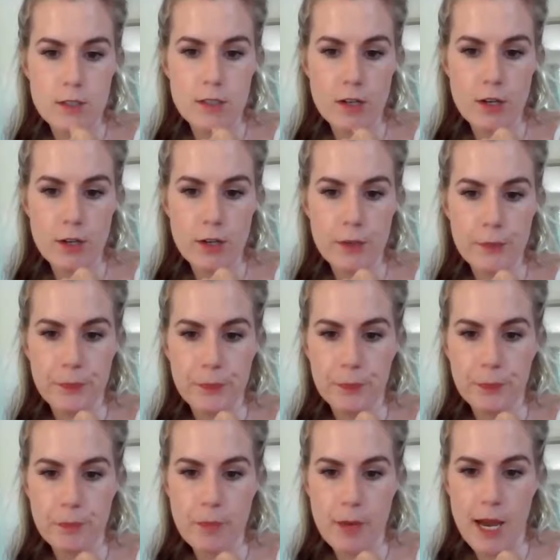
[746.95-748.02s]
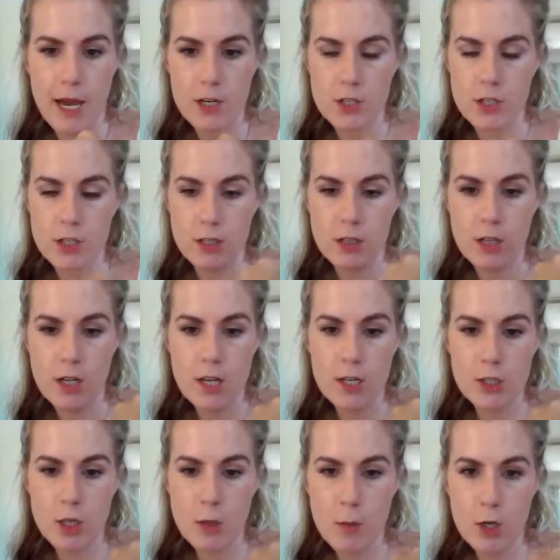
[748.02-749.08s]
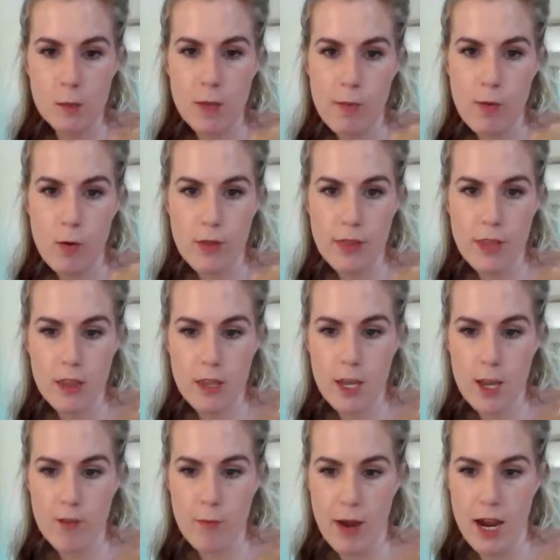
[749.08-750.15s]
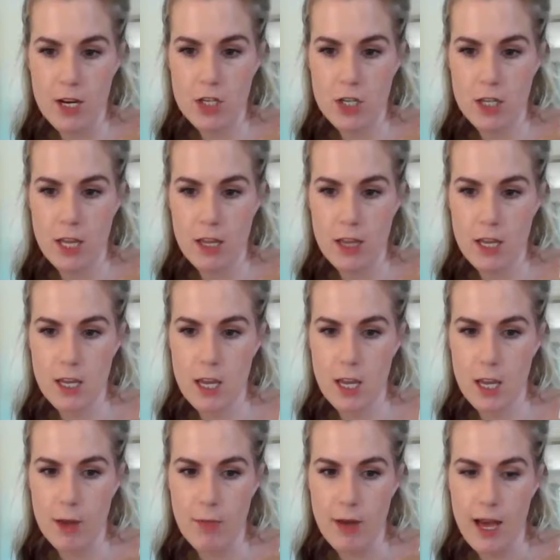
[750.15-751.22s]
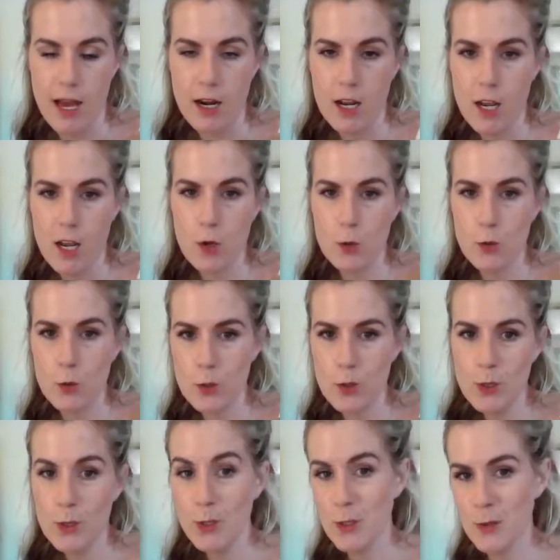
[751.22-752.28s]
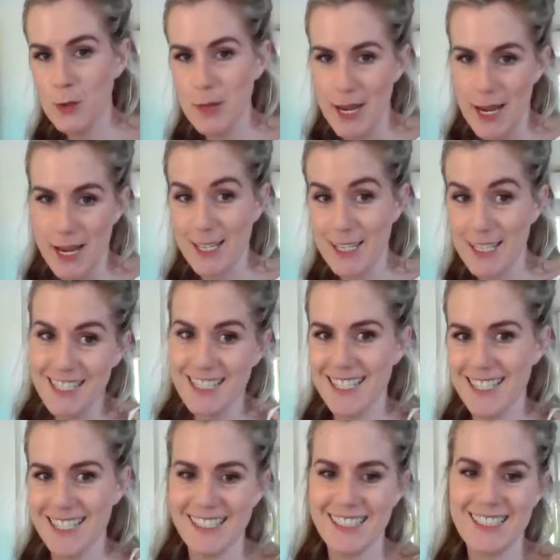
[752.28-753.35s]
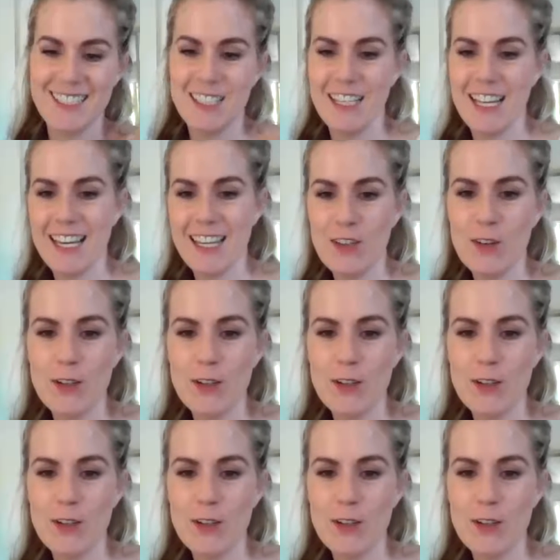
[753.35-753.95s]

So passion. So most people, when they think of passion, they're thinking about, ooh, passion, sort of like the